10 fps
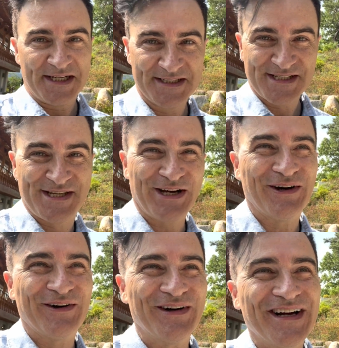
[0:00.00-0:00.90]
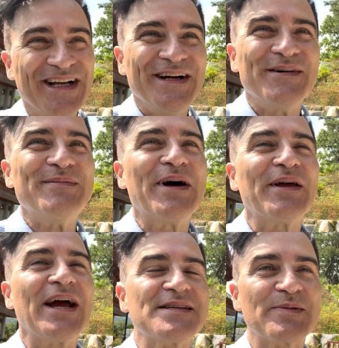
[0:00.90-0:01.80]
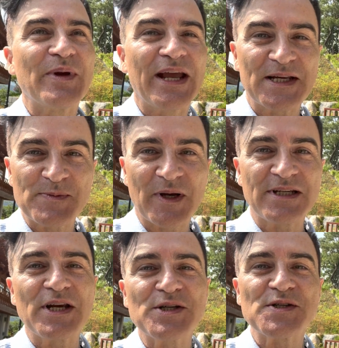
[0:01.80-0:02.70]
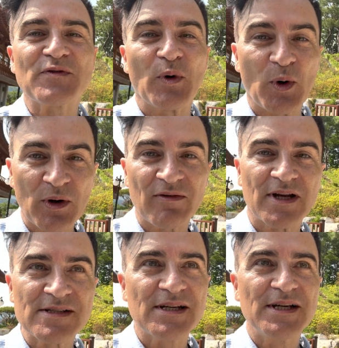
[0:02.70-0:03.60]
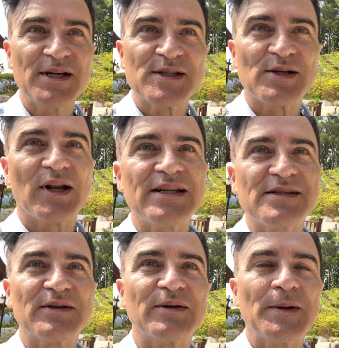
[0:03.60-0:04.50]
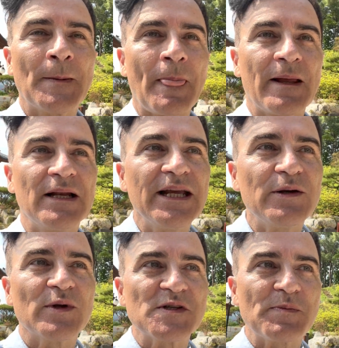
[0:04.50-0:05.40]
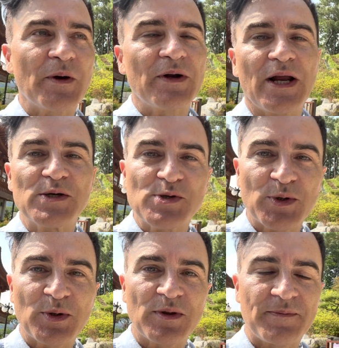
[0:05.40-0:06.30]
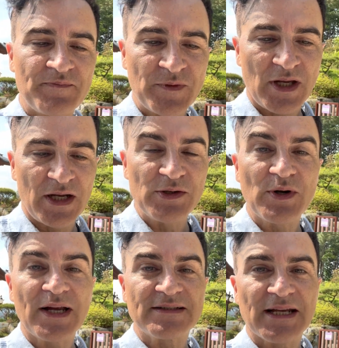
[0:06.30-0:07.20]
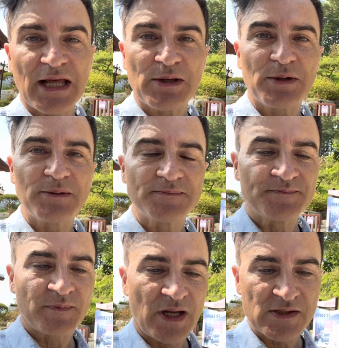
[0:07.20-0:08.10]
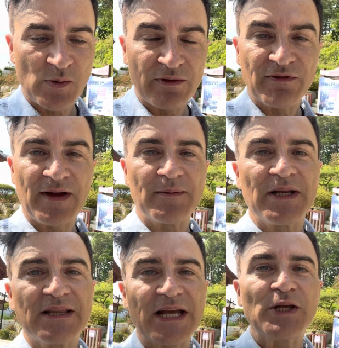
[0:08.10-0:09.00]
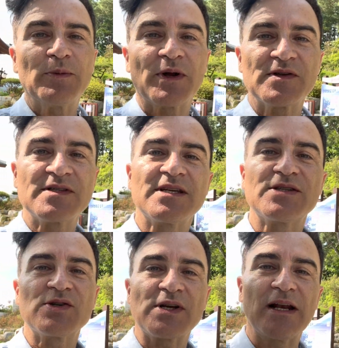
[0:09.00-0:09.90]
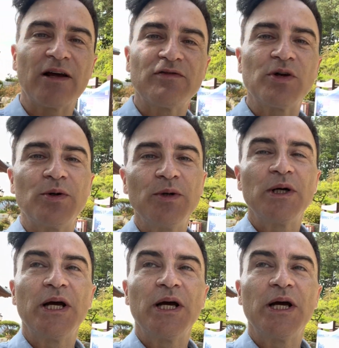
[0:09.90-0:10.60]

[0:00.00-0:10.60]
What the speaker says: So Mother has a big expectations for all of us. So let's lead with spirit and truth and unite together as one family. Thank you, brothers and sisters. I love you.